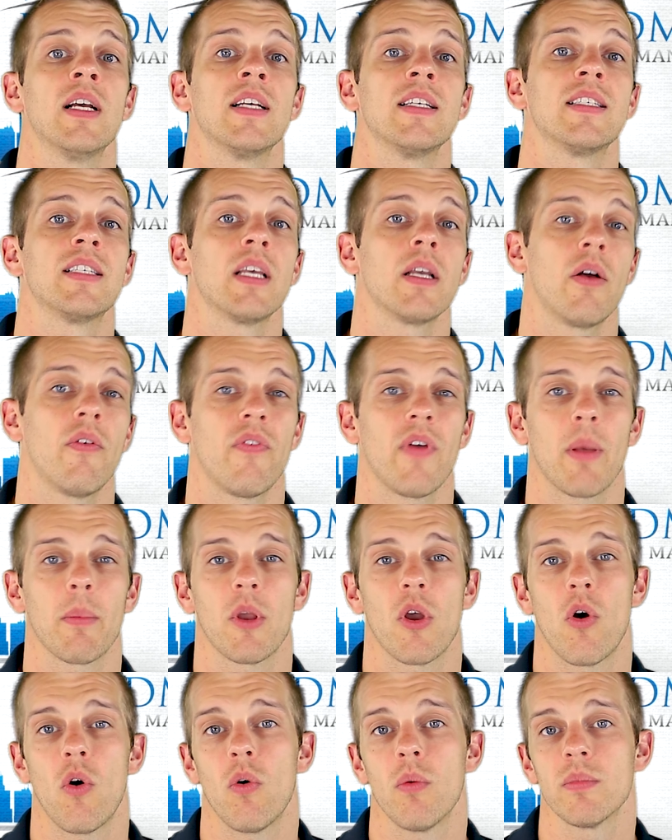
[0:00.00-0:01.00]
single
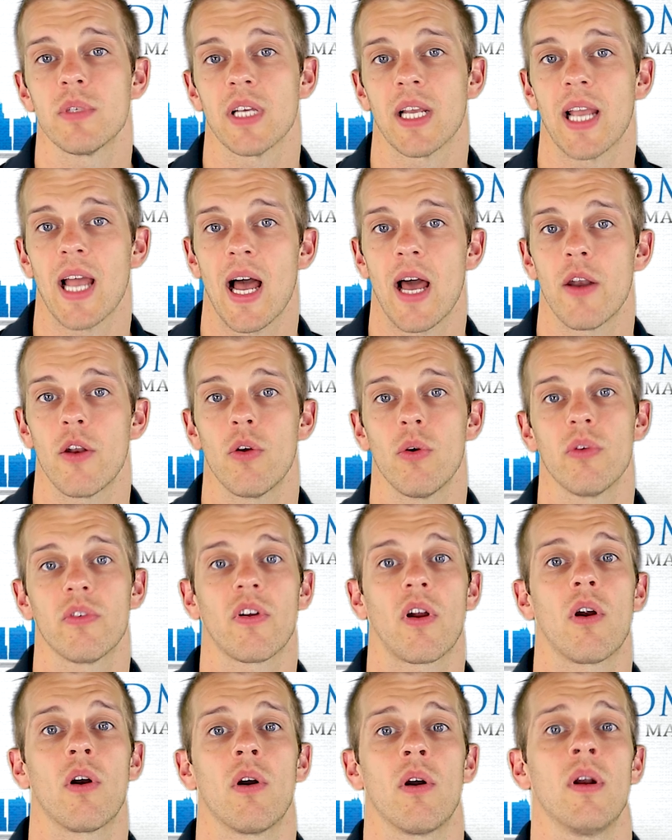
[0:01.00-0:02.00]
family homes and
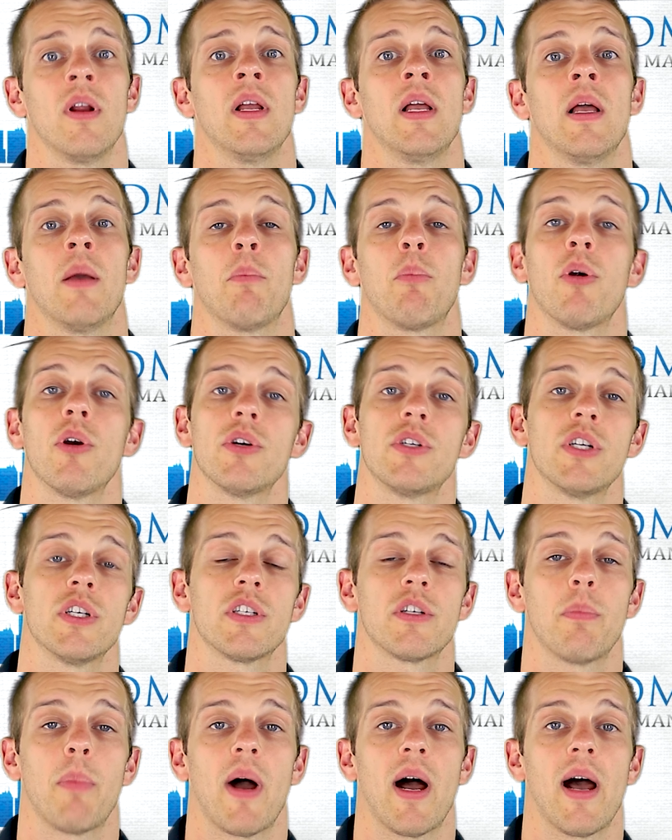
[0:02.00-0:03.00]
condos are
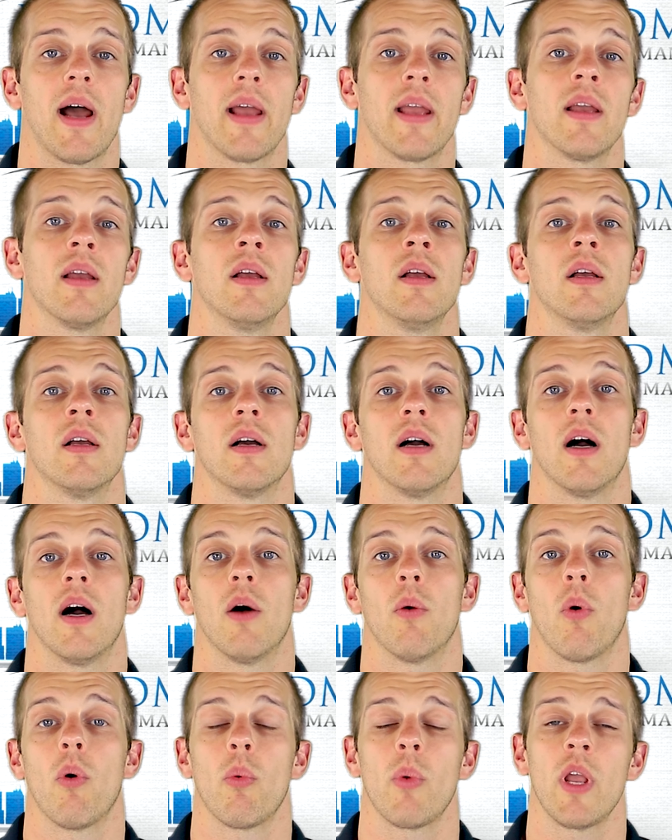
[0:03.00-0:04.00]
purchased by
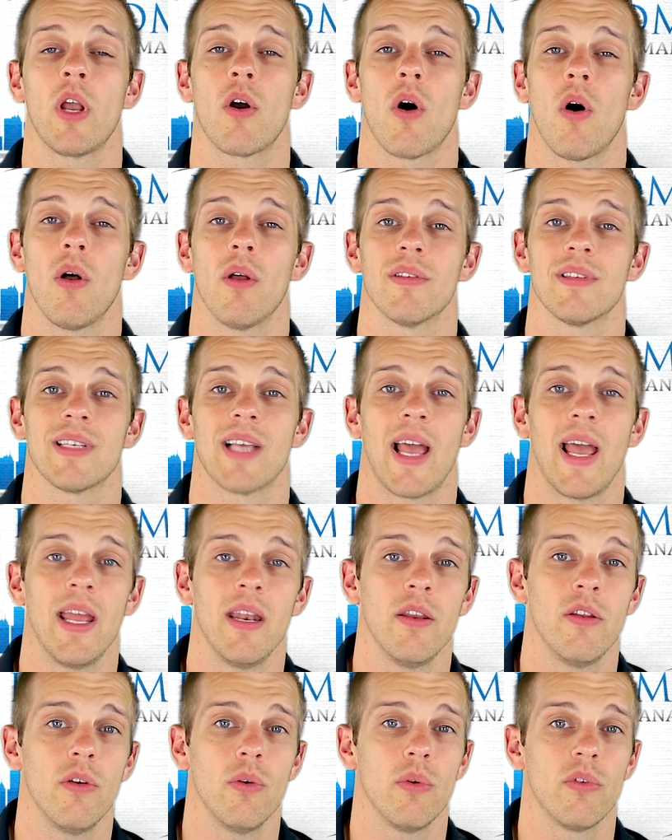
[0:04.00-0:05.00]
what we call
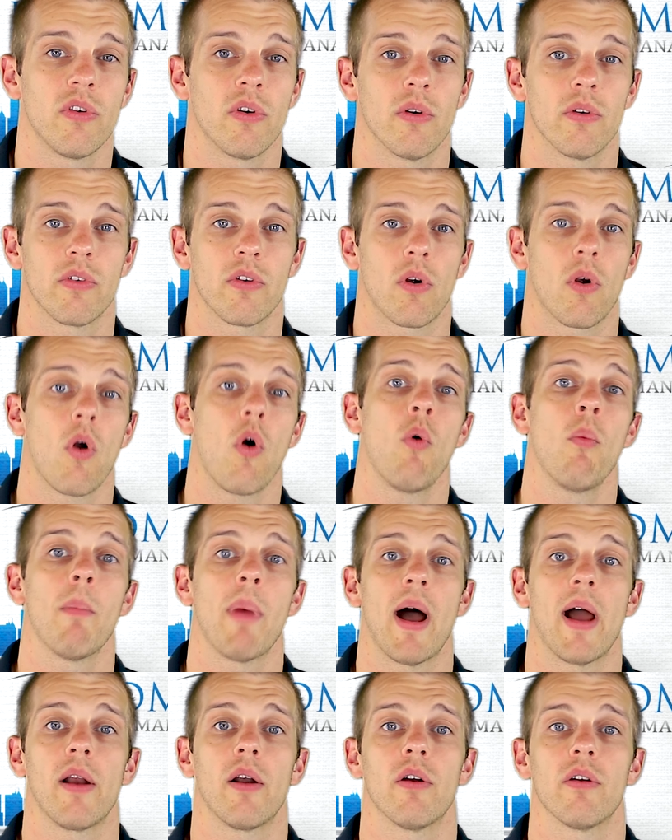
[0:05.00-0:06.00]
end users or home
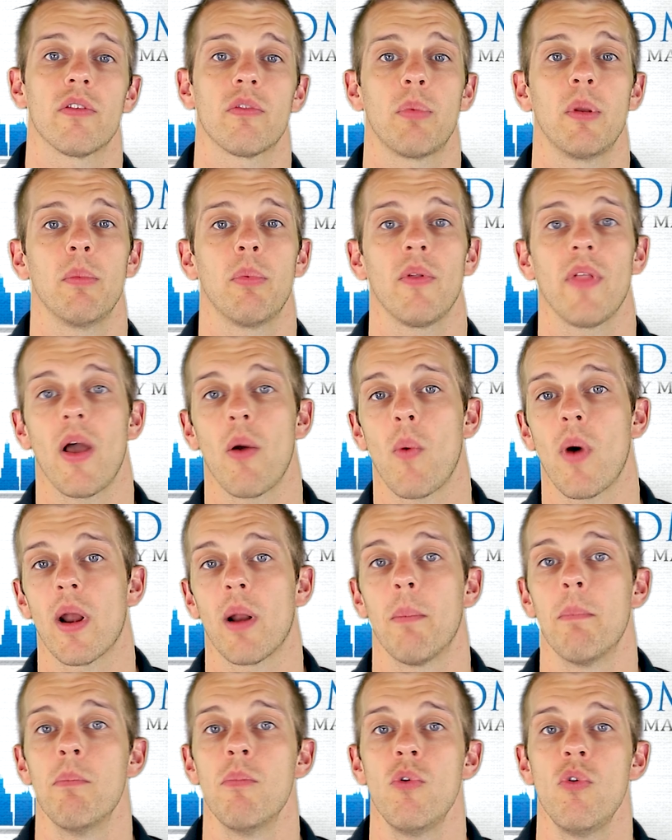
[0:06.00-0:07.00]
buyers, people that
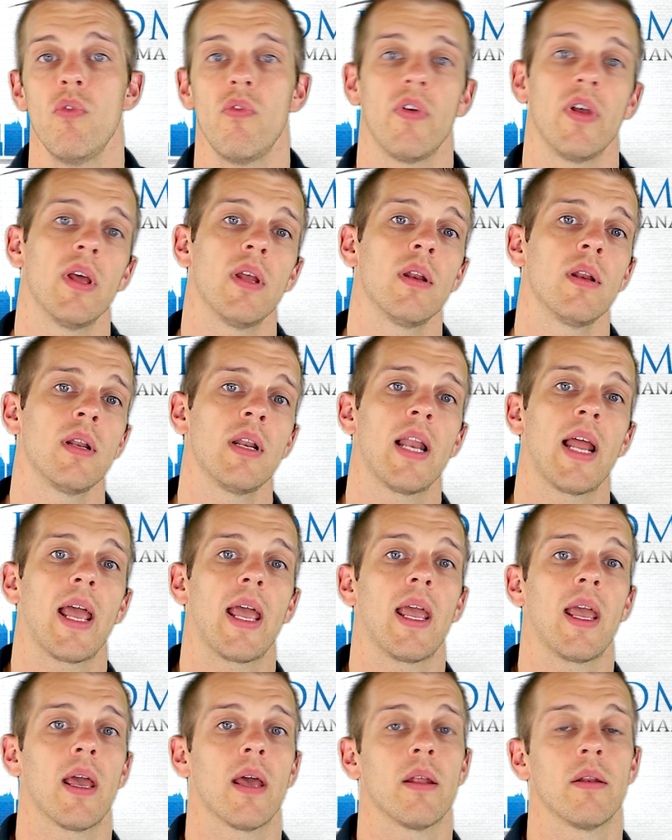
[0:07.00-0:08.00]
want to move in
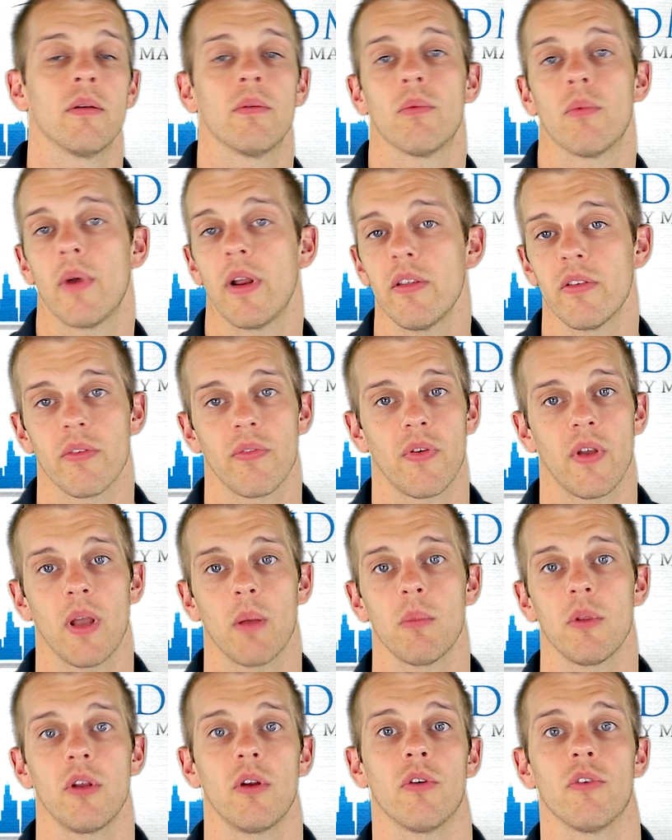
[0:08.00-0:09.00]
and raise a
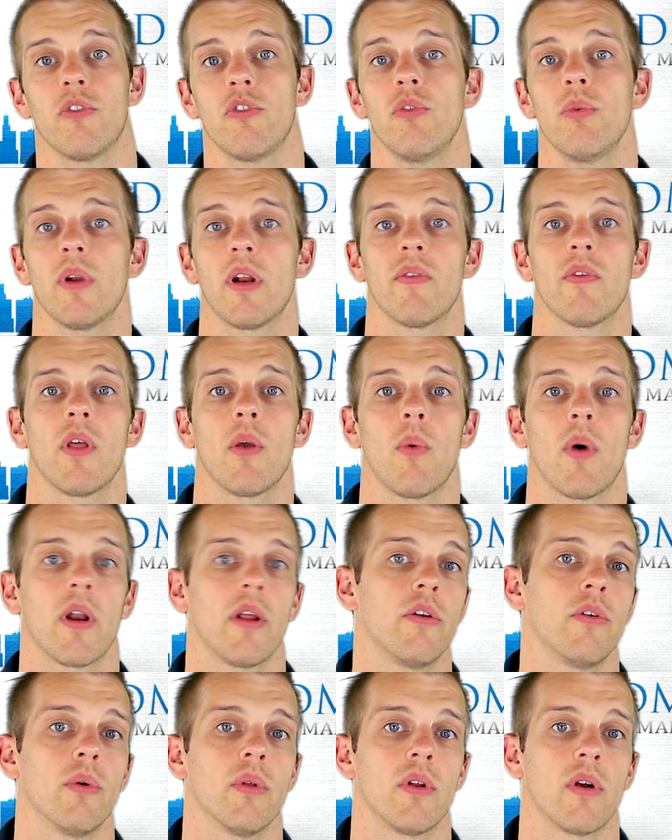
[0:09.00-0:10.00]
family or do whatever they
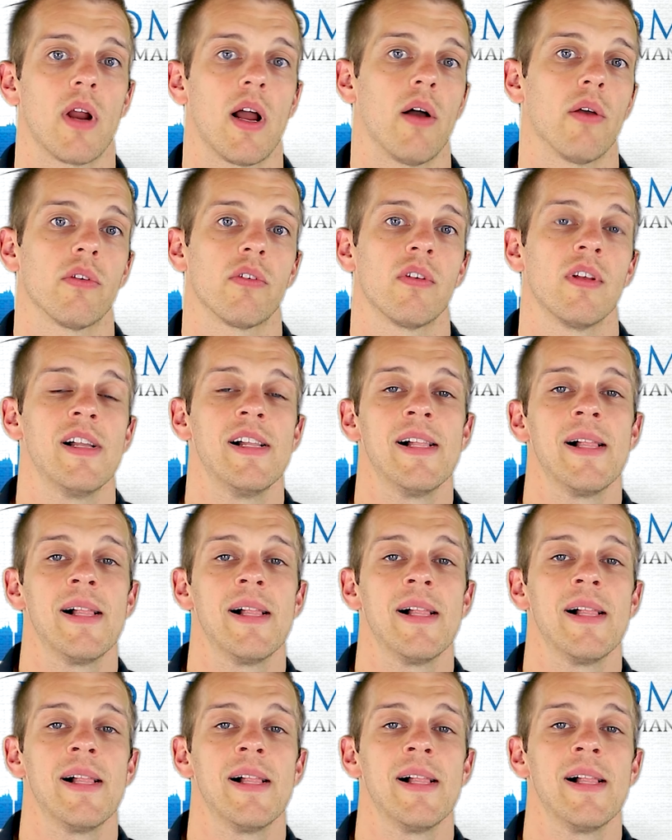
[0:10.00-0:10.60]
want to do in their house.